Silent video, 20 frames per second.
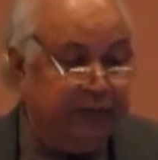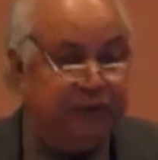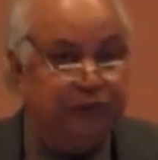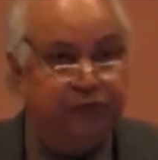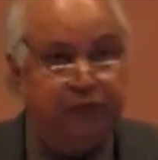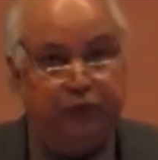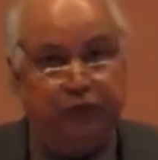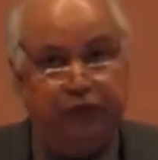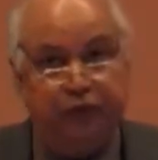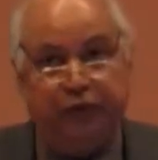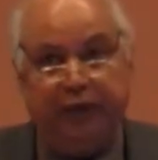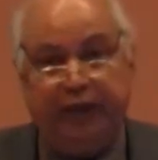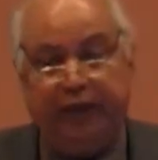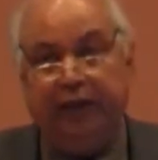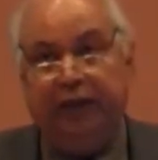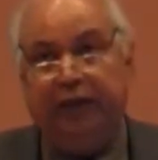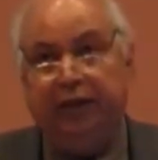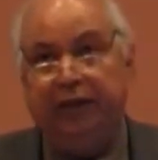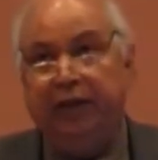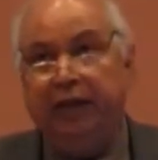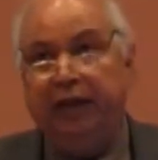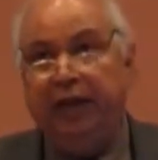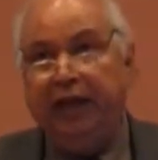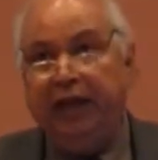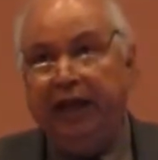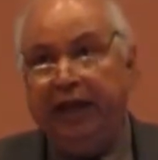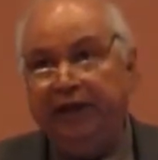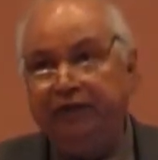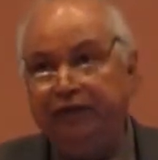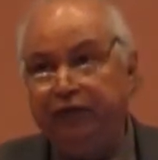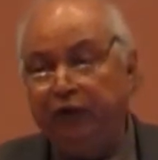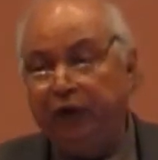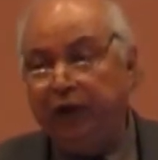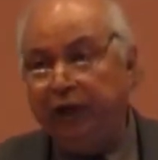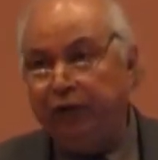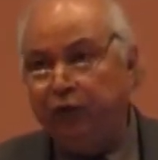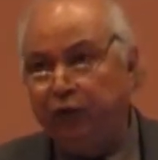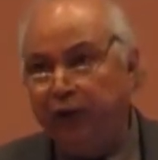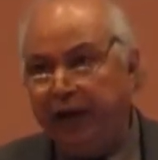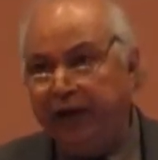put together. And if you
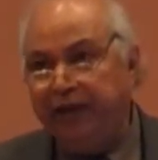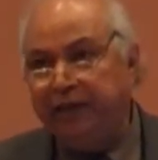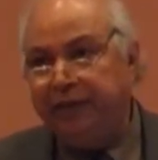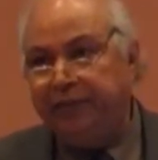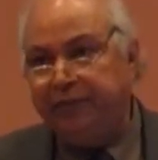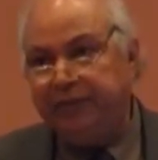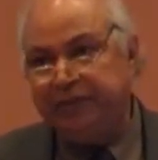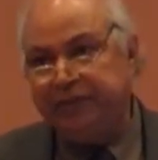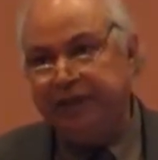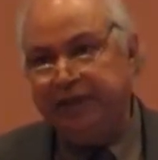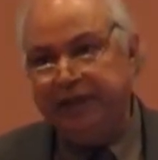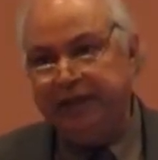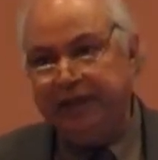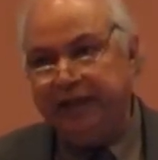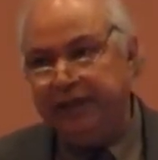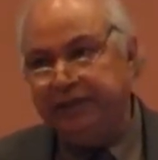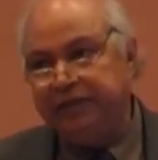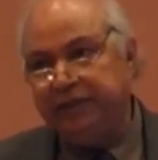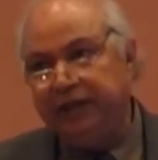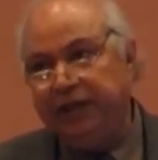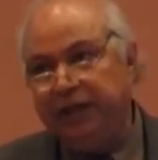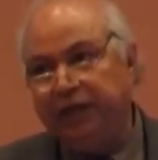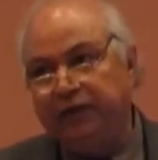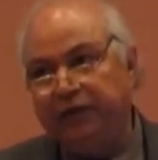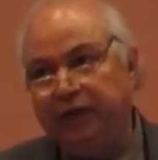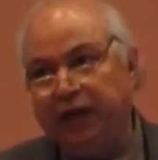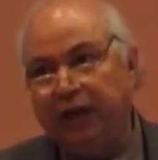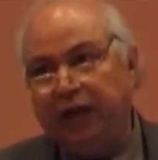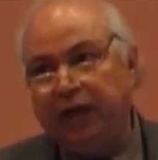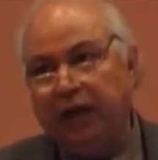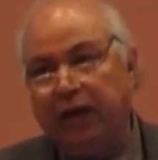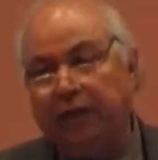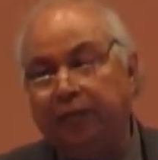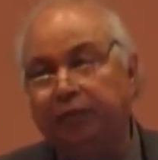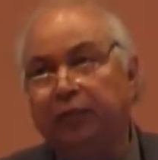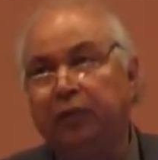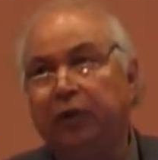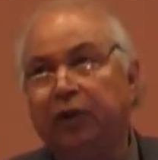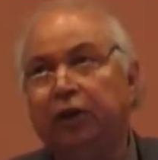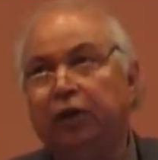calculate the percentage, it will
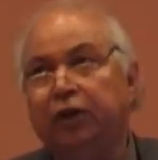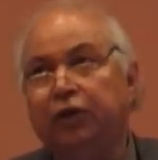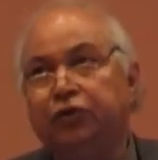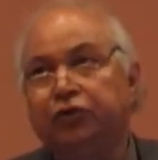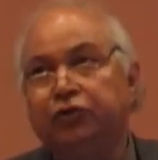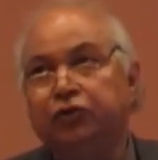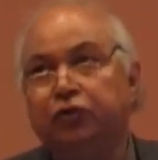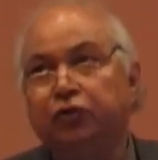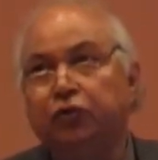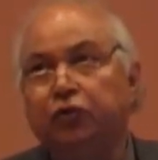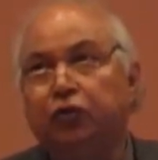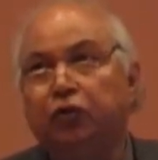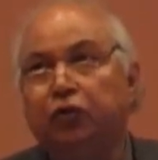come to